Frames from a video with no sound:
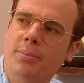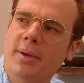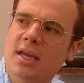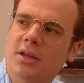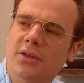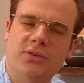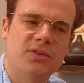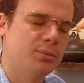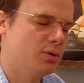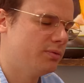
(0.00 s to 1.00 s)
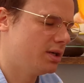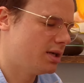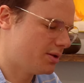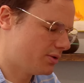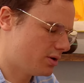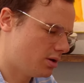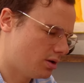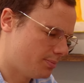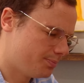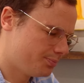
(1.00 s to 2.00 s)
the beta that just moved in down the
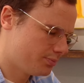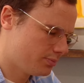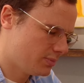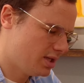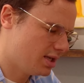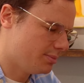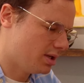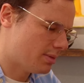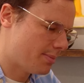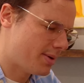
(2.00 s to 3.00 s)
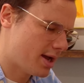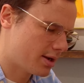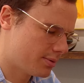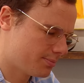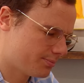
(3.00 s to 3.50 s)
hall. He can be in my pack.